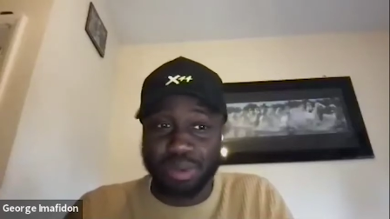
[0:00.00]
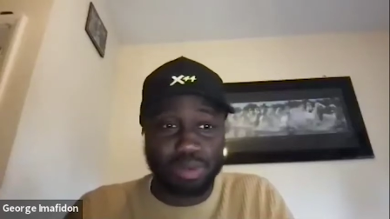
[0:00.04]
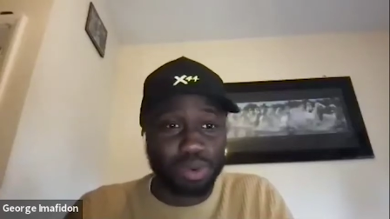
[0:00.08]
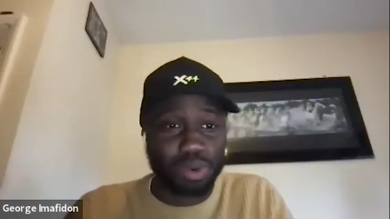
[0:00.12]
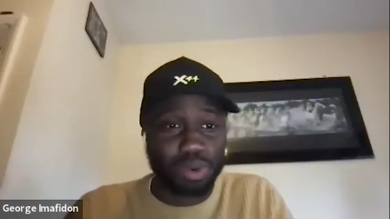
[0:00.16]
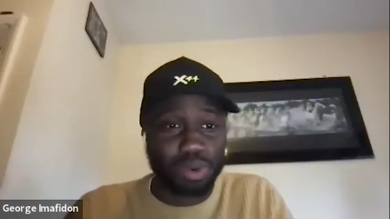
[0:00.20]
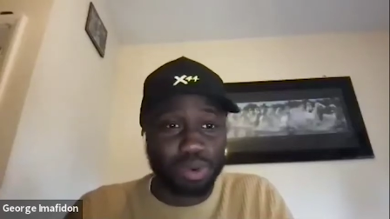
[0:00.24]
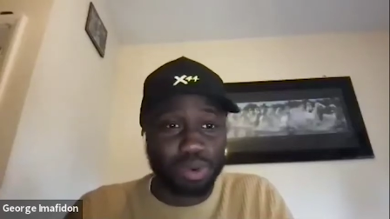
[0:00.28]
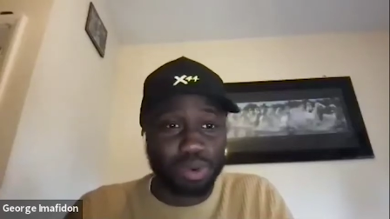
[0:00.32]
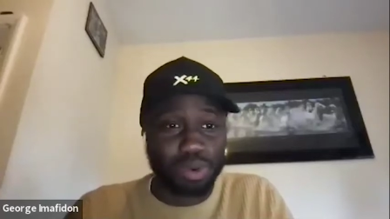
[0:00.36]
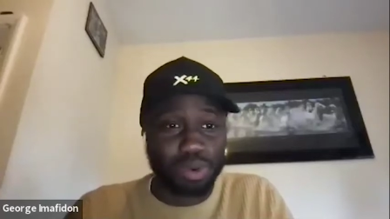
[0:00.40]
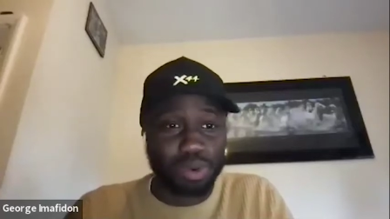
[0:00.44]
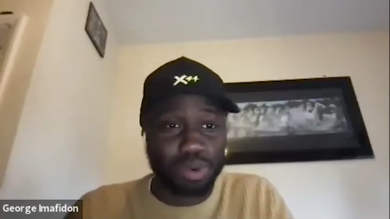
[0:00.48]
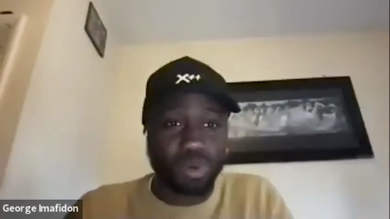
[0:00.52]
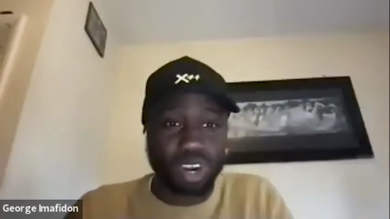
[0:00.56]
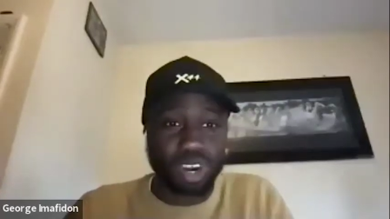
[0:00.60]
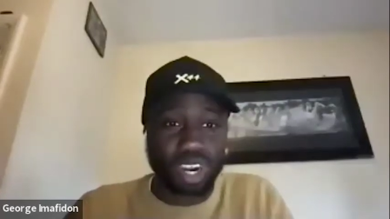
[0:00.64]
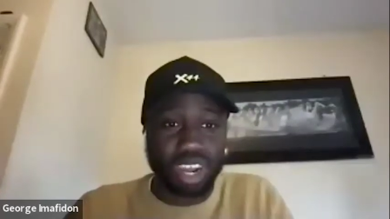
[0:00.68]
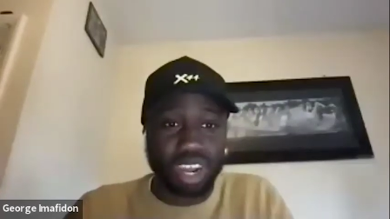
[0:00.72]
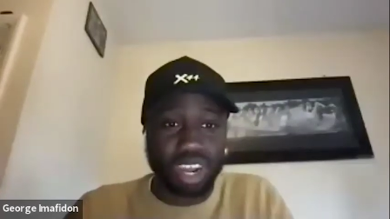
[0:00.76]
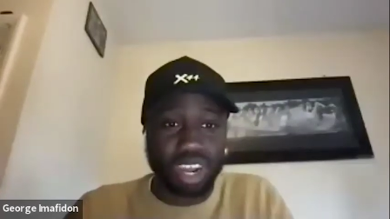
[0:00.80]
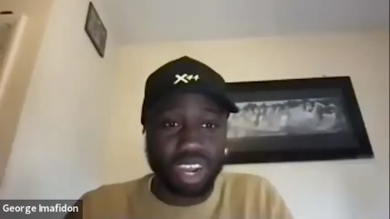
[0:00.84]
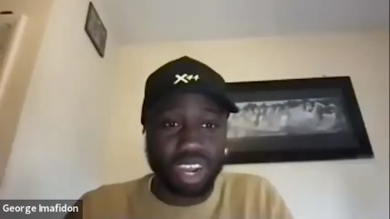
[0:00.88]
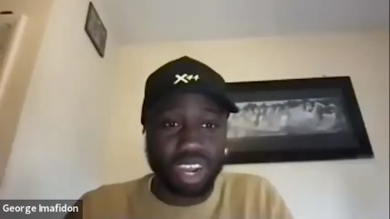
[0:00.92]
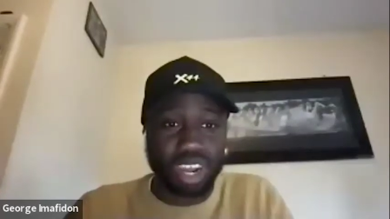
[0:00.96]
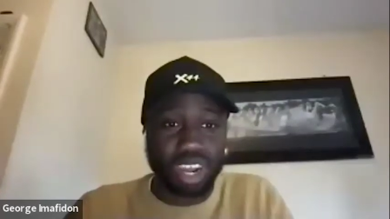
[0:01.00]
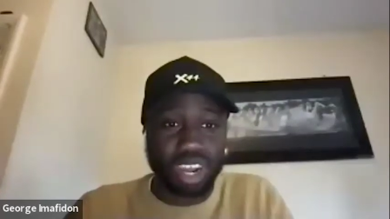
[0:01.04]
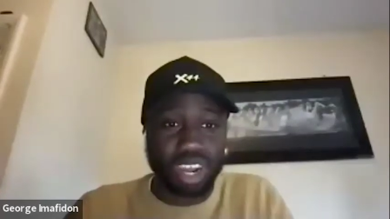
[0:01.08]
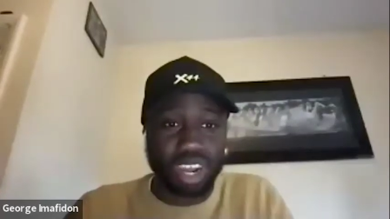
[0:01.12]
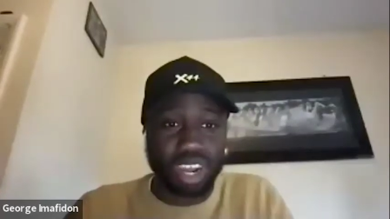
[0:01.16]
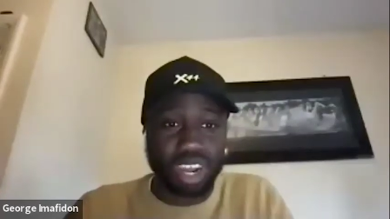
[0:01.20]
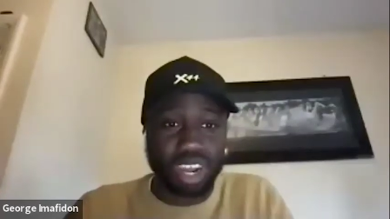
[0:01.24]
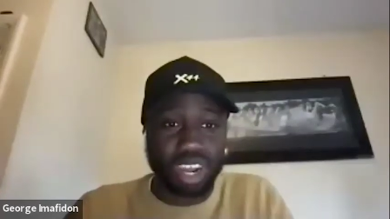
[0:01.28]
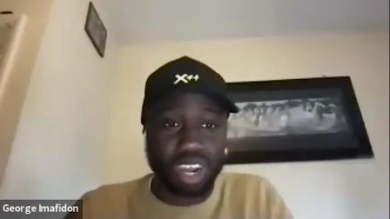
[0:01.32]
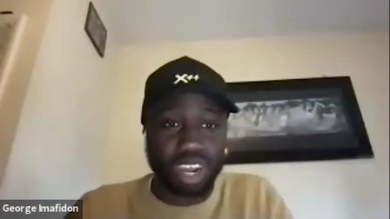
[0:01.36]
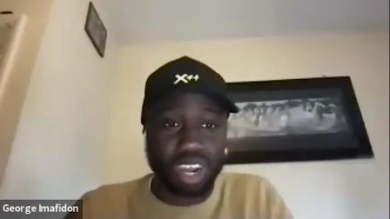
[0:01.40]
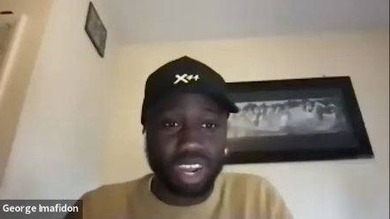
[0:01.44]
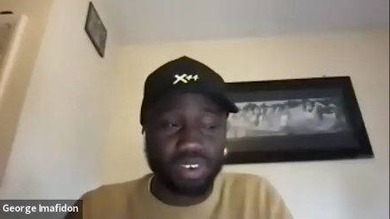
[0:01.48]
or form or
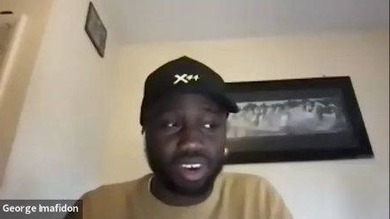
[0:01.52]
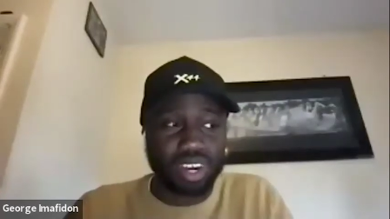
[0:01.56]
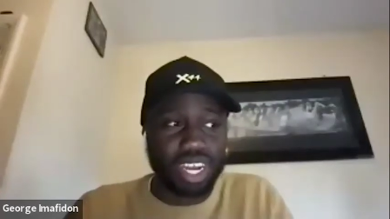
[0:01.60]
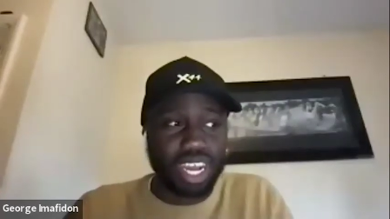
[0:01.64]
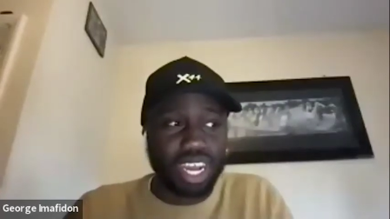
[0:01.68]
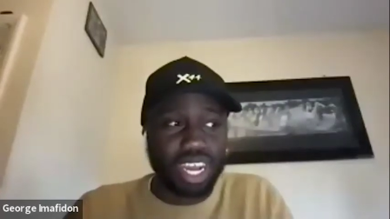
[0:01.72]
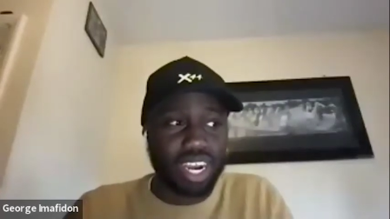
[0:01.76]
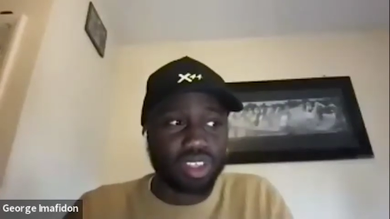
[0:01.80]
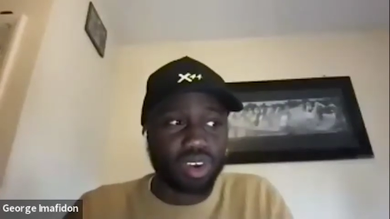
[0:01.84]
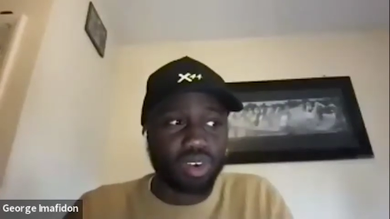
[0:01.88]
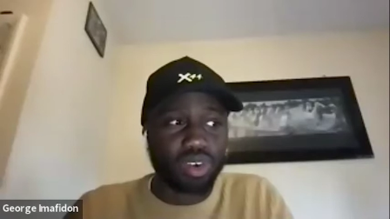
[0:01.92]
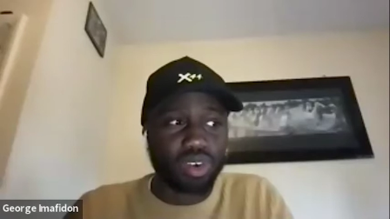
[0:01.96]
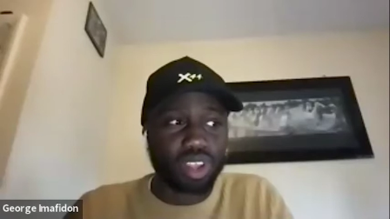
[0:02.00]
another.